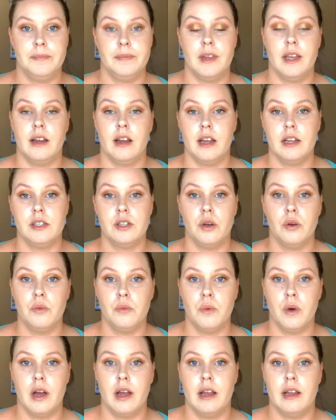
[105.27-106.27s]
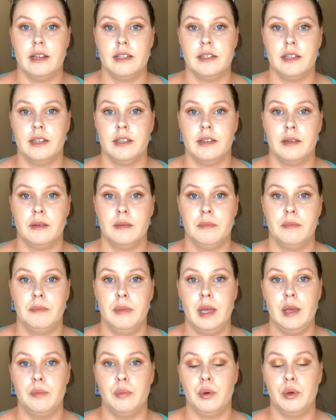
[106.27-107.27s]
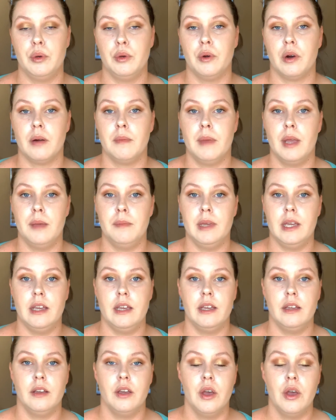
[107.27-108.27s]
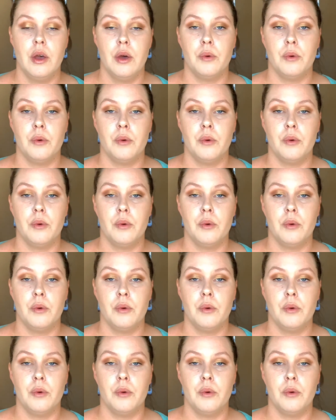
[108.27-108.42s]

And I don't want people who are maybe